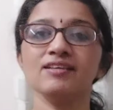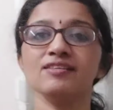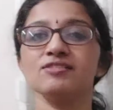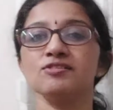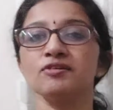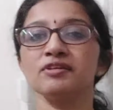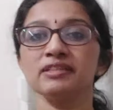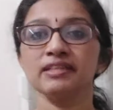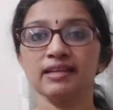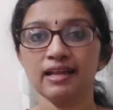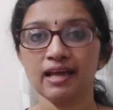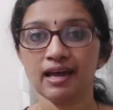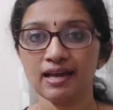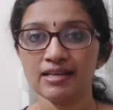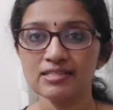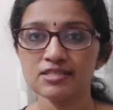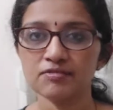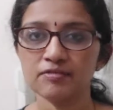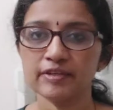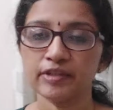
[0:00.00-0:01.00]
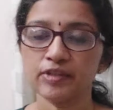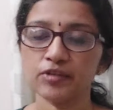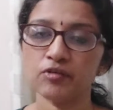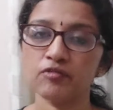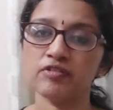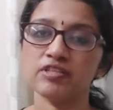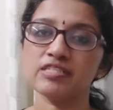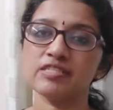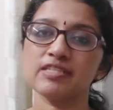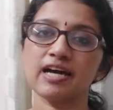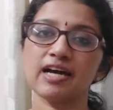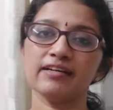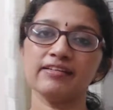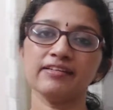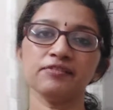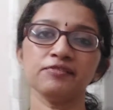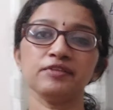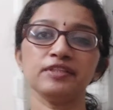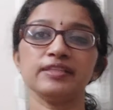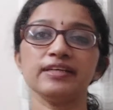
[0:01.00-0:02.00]
So in the last video we
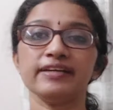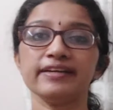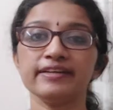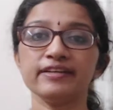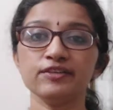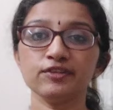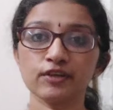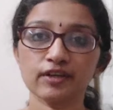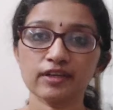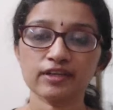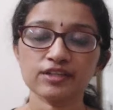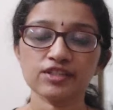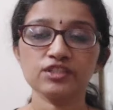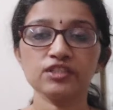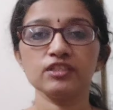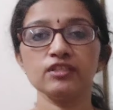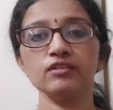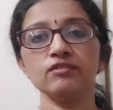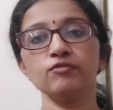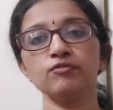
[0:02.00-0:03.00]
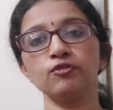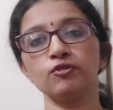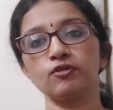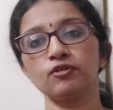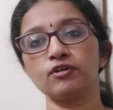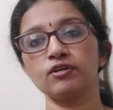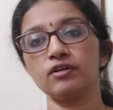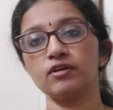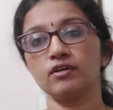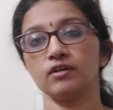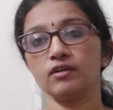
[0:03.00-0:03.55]
started with the introduction for